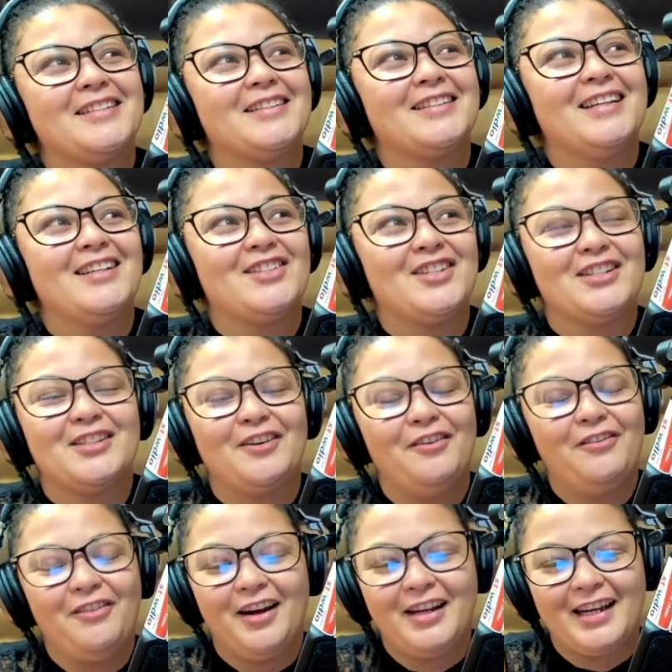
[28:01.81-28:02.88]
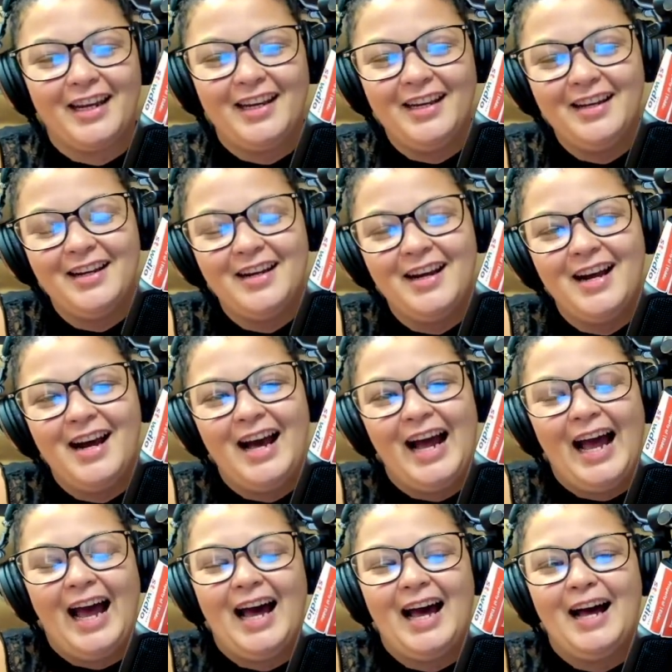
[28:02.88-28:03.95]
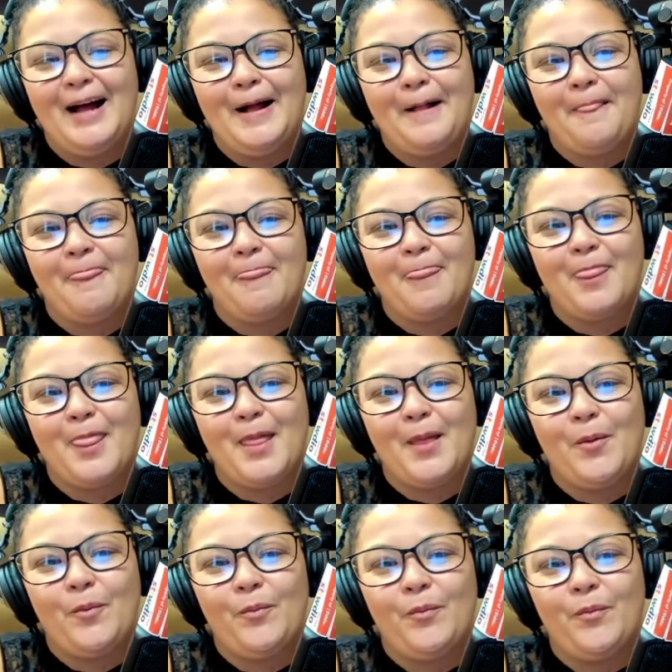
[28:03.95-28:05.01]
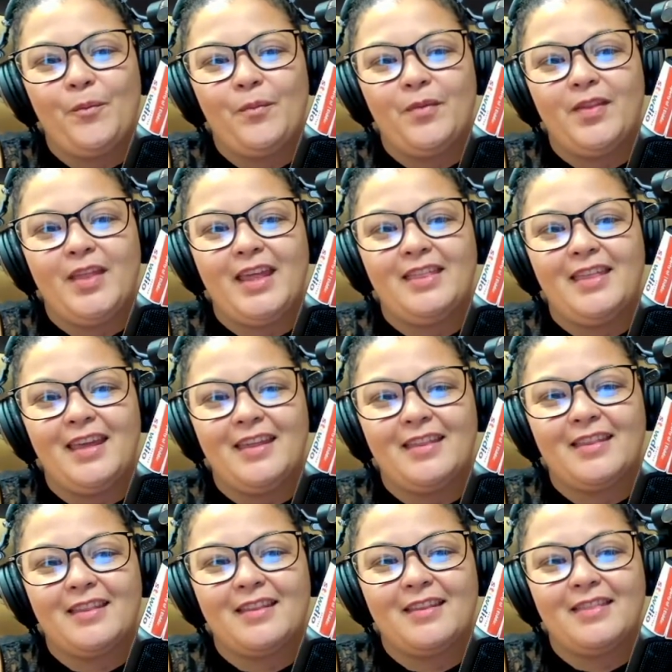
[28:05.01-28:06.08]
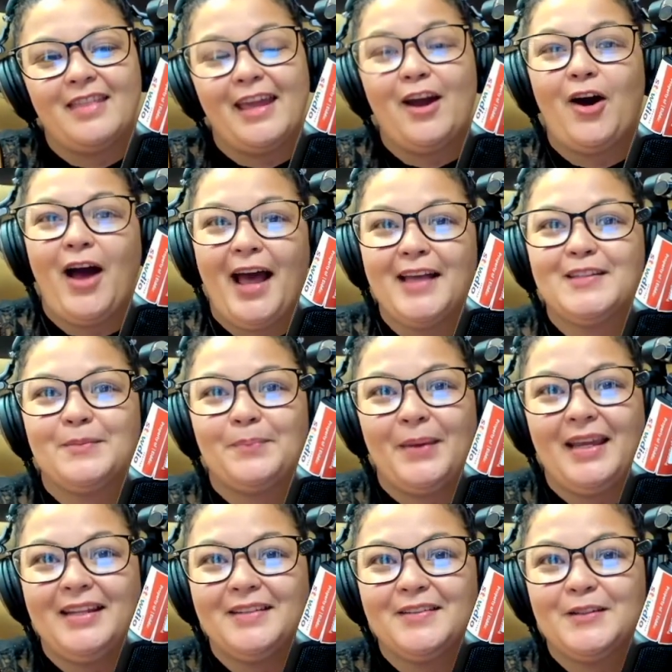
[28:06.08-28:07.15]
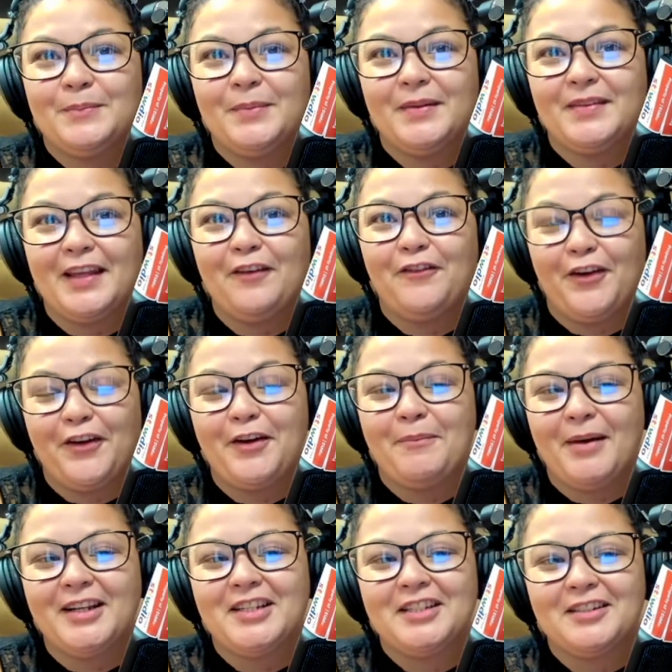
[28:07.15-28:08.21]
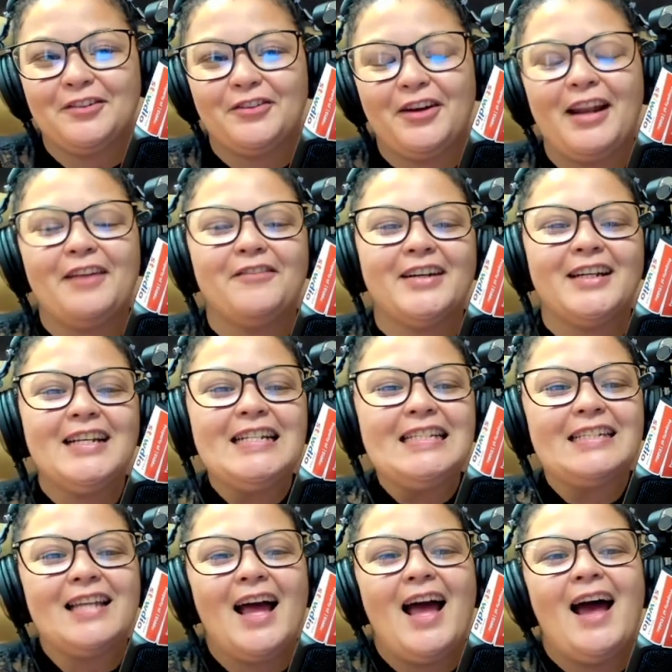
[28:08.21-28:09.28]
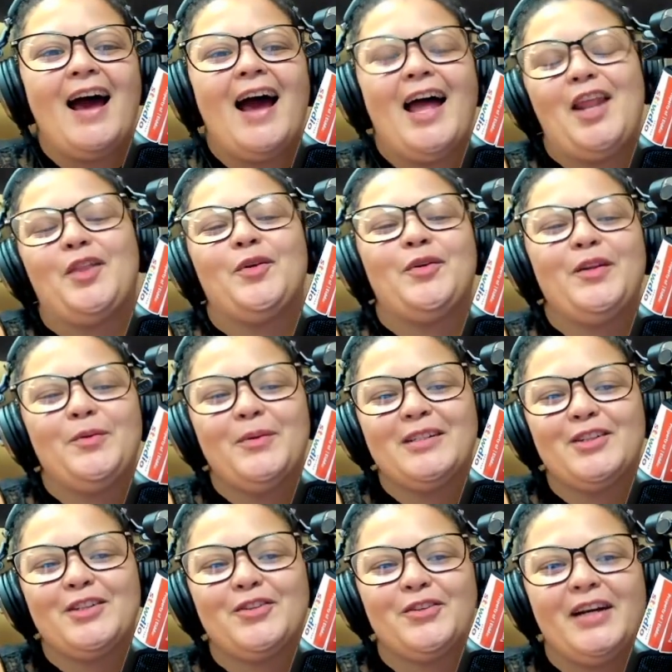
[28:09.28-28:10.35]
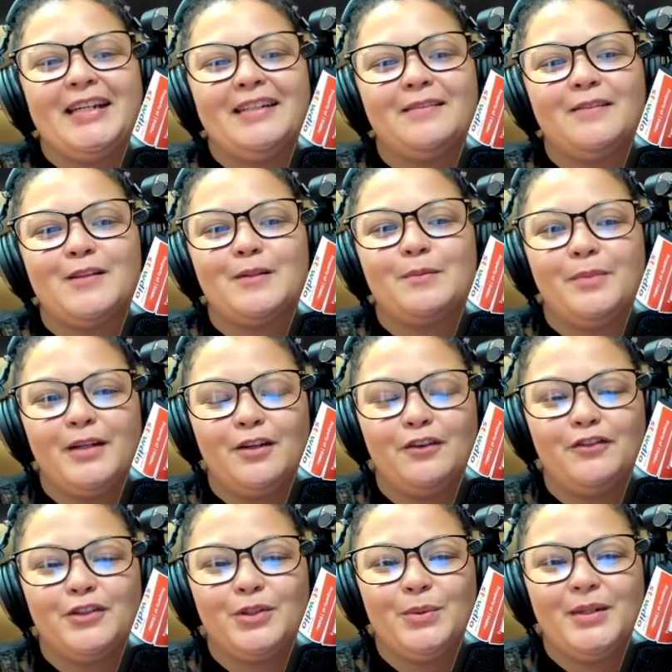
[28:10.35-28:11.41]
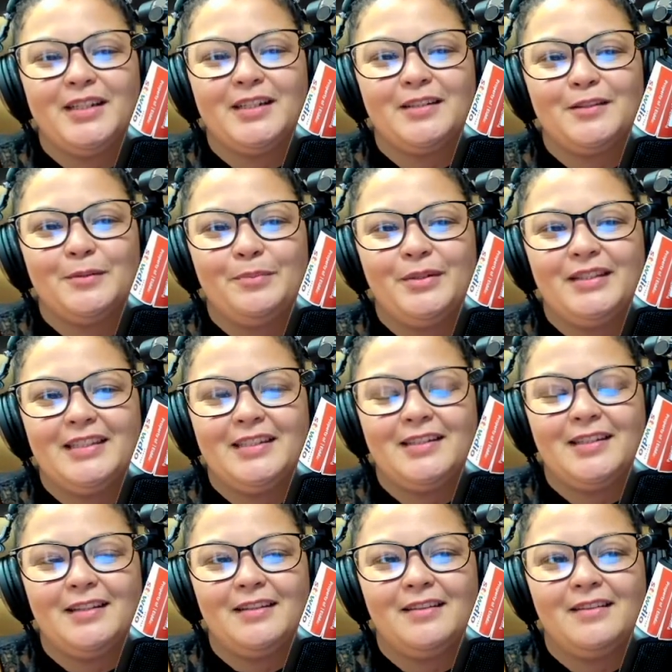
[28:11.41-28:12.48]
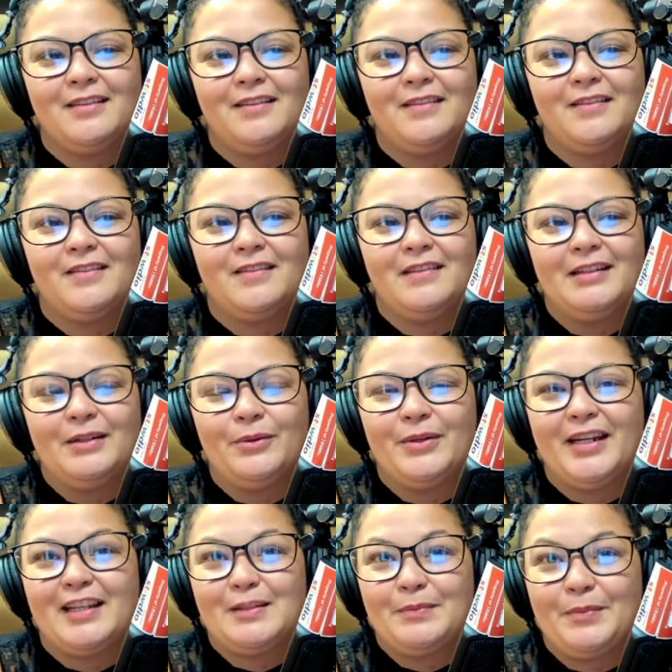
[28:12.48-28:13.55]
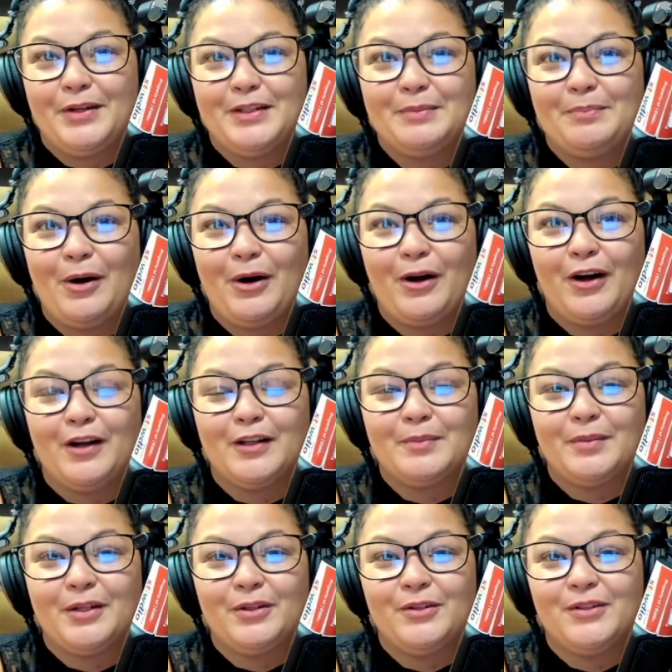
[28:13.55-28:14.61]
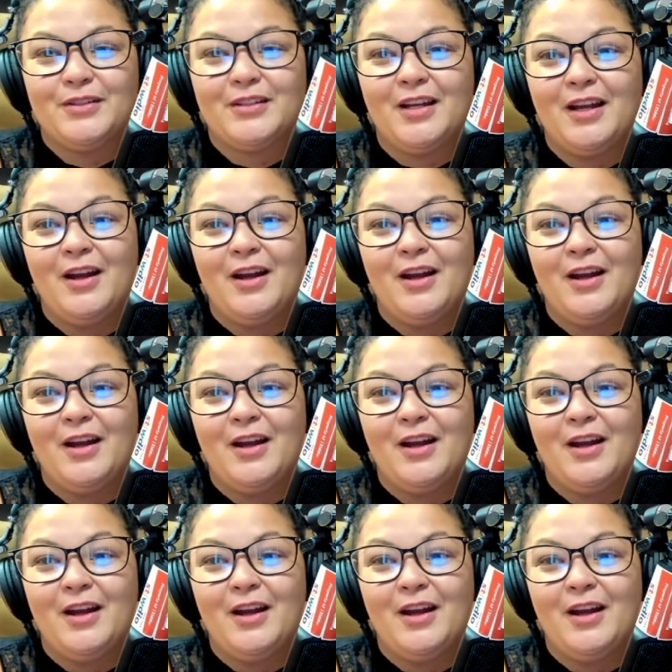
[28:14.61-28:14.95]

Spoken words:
just so funny. They think they are has-beens, but they're very much still relevant. And I thought it was a great little spin-off twist to put this in the LORNA Experience podcast, because